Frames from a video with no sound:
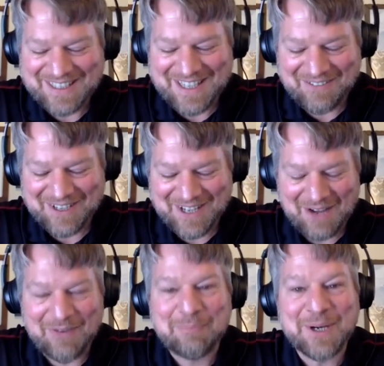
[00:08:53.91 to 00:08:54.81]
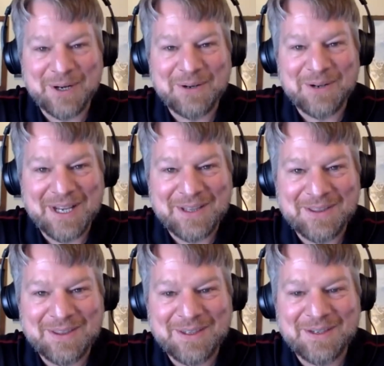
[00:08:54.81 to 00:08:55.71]
Never enough up here
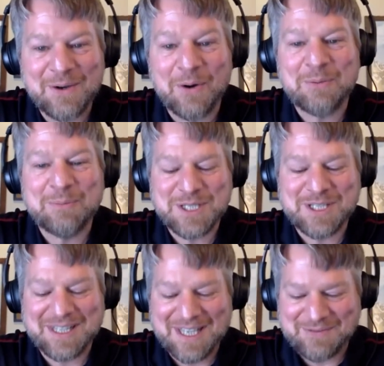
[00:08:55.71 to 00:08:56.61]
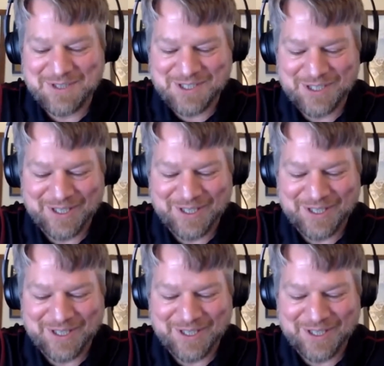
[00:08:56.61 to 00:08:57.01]
in northern Michigan. That's for sure.